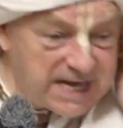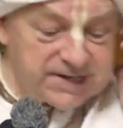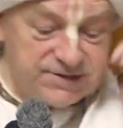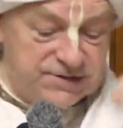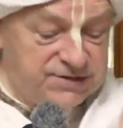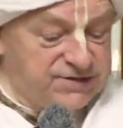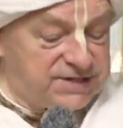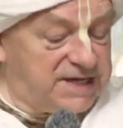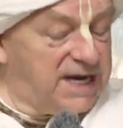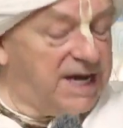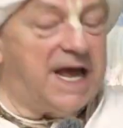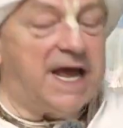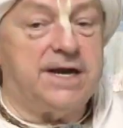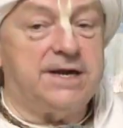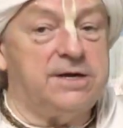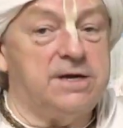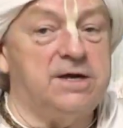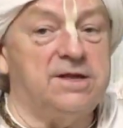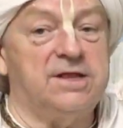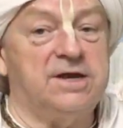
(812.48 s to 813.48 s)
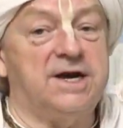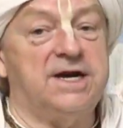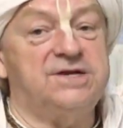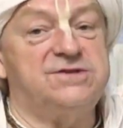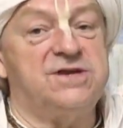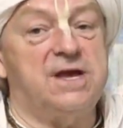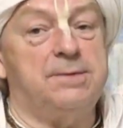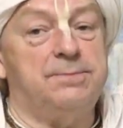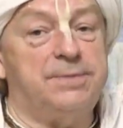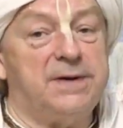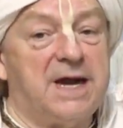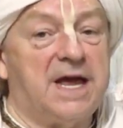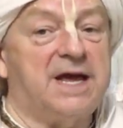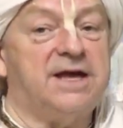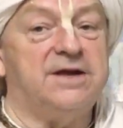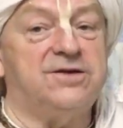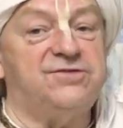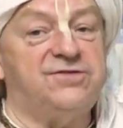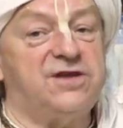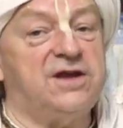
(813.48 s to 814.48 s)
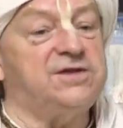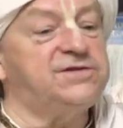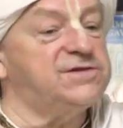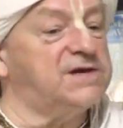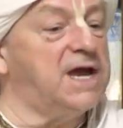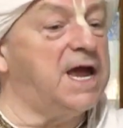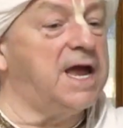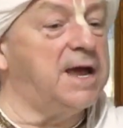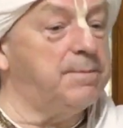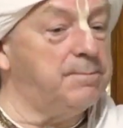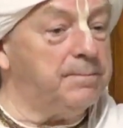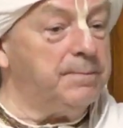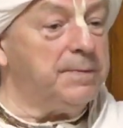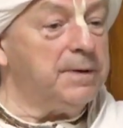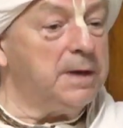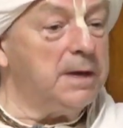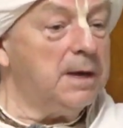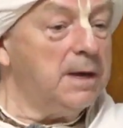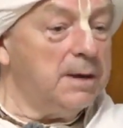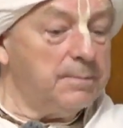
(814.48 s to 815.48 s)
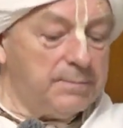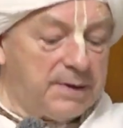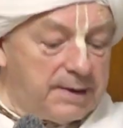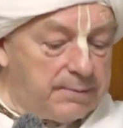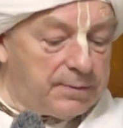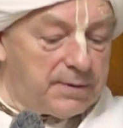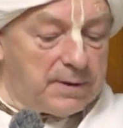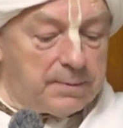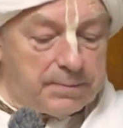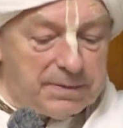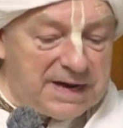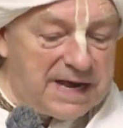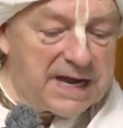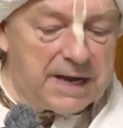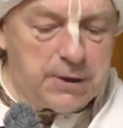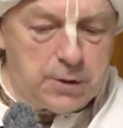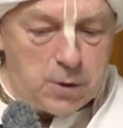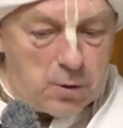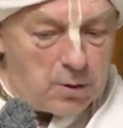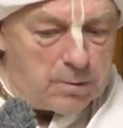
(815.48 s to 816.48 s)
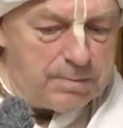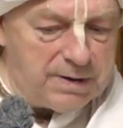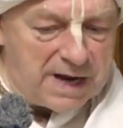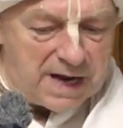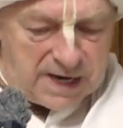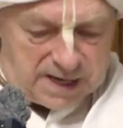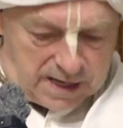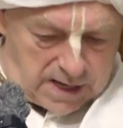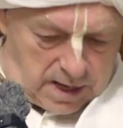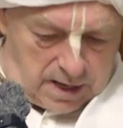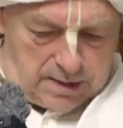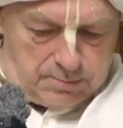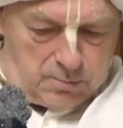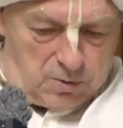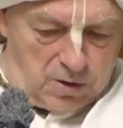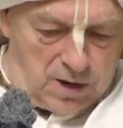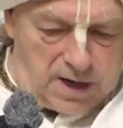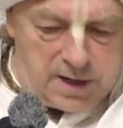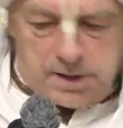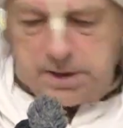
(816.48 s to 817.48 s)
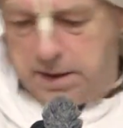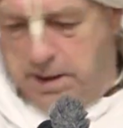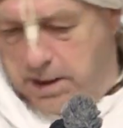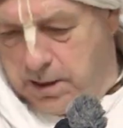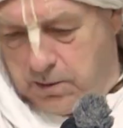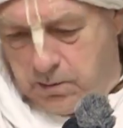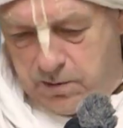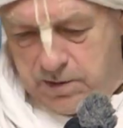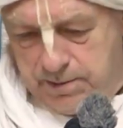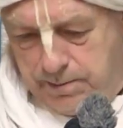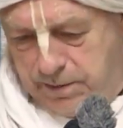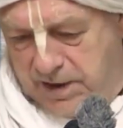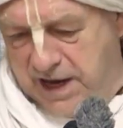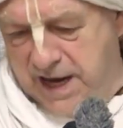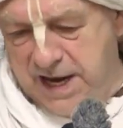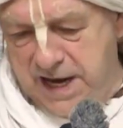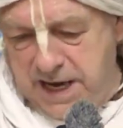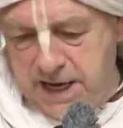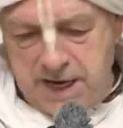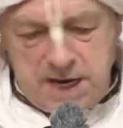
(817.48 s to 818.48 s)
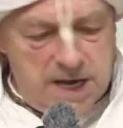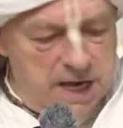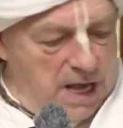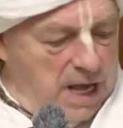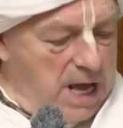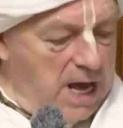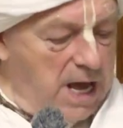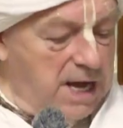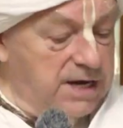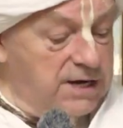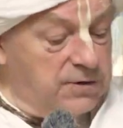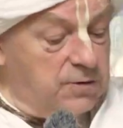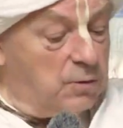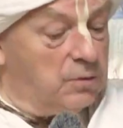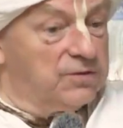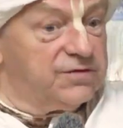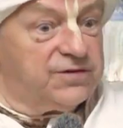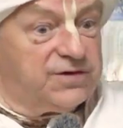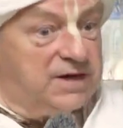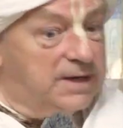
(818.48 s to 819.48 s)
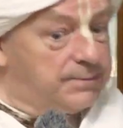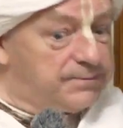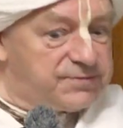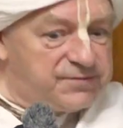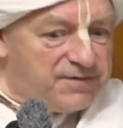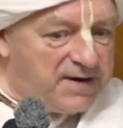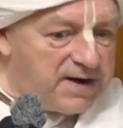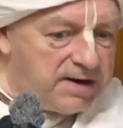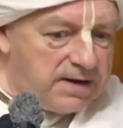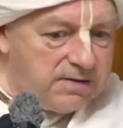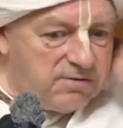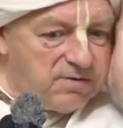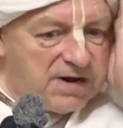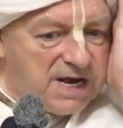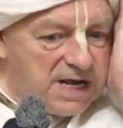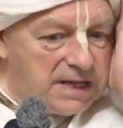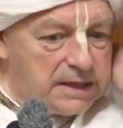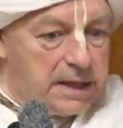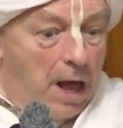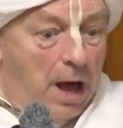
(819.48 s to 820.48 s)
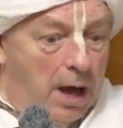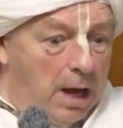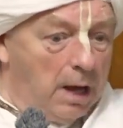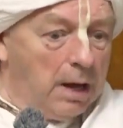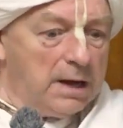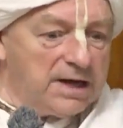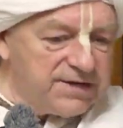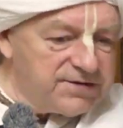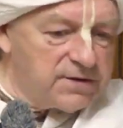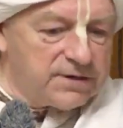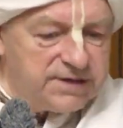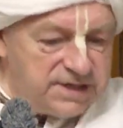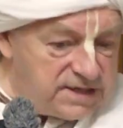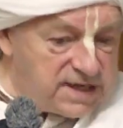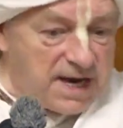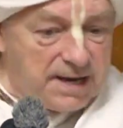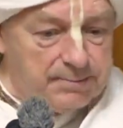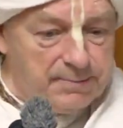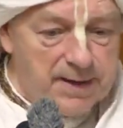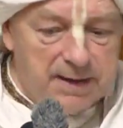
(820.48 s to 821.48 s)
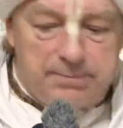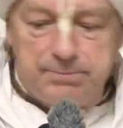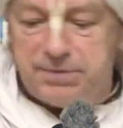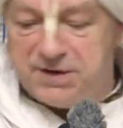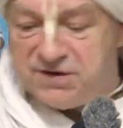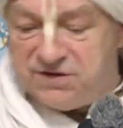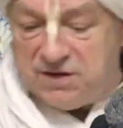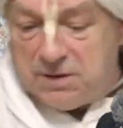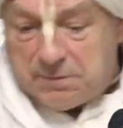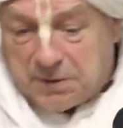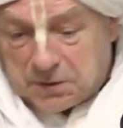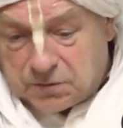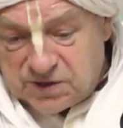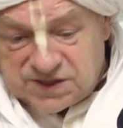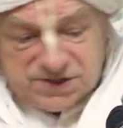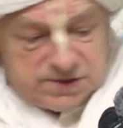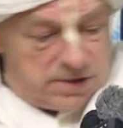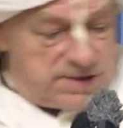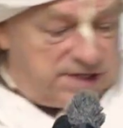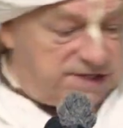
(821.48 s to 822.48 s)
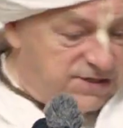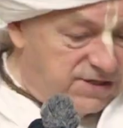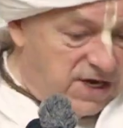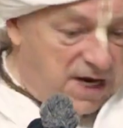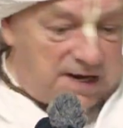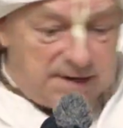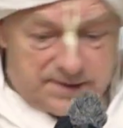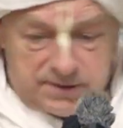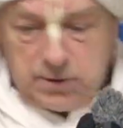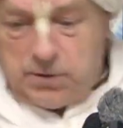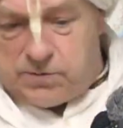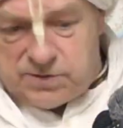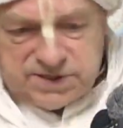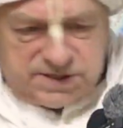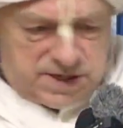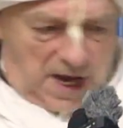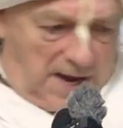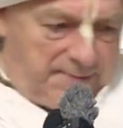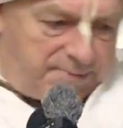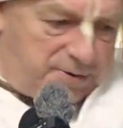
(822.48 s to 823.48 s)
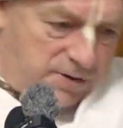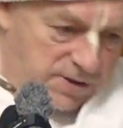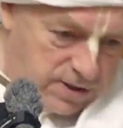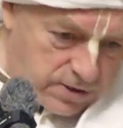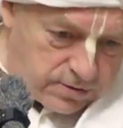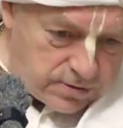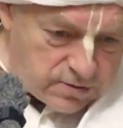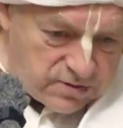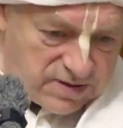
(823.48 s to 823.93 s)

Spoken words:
Just again, another example, like a chess game. People are playing, you're black, I'm white, we're playing, and it all seems very real. He's going to take my bishop, he's going to check, I'm going to do